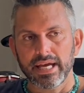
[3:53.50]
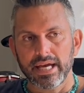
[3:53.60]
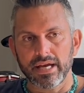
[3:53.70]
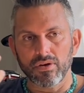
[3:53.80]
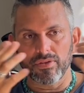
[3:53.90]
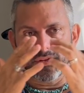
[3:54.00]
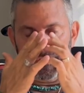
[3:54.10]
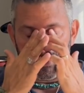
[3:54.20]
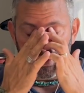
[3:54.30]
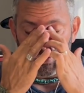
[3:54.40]
health if
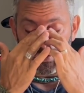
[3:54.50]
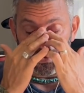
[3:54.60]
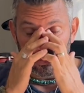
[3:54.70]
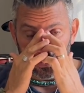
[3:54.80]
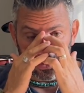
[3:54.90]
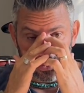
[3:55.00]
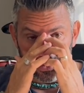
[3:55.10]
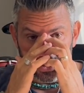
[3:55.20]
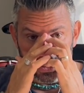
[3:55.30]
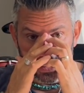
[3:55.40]
you don't
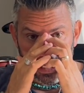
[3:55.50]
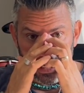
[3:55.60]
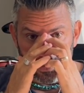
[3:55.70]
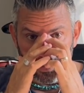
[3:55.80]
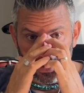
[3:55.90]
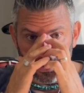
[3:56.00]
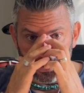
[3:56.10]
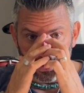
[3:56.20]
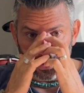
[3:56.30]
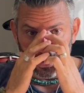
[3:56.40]
learn to say, well,
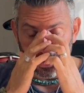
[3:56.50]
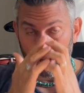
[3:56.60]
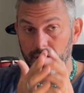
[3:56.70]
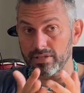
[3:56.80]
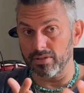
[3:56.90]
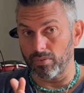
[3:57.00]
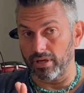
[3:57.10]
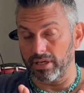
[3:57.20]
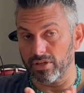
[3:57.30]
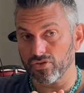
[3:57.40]
God is the one
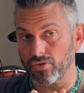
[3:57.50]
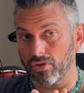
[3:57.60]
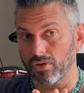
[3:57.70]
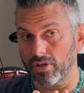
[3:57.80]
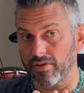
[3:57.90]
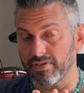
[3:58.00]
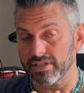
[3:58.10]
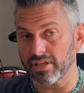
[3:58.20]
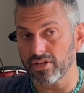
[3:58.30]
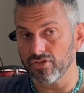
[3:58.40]
in control of this
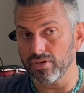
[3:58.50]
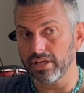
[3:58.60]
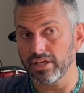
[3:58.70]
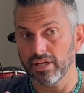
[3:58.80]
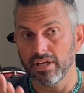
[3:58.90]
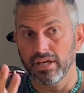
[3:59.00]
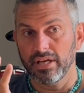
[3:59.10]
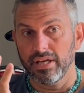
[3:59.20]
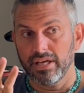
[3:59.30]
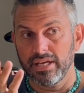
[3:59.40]
country.
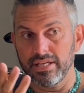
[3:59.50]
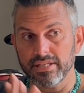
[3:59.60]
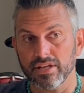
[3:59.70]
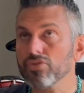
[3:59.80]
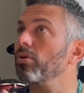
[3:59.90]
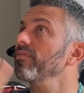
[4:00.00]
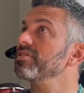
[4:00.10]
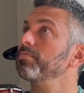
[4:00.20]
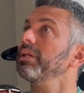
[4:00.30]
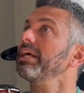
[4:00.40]
He's in control of
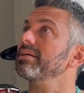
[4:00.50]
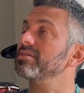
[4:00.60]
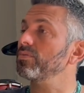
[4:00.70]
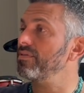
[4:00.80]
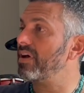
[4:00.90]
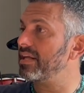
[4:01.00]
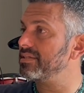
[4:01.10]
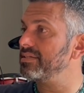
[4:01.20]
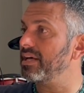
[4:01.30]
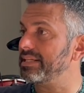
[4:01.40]
this place. We've had
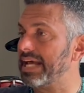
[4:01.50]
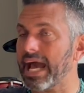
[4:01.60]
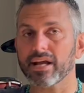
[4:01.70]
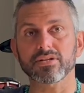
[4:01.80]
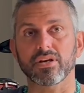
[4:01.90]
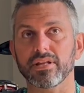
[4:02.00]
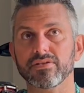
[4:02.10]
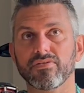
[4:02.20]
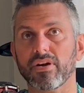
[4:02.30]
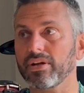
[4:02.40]
attacks on this
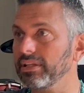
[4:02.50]
very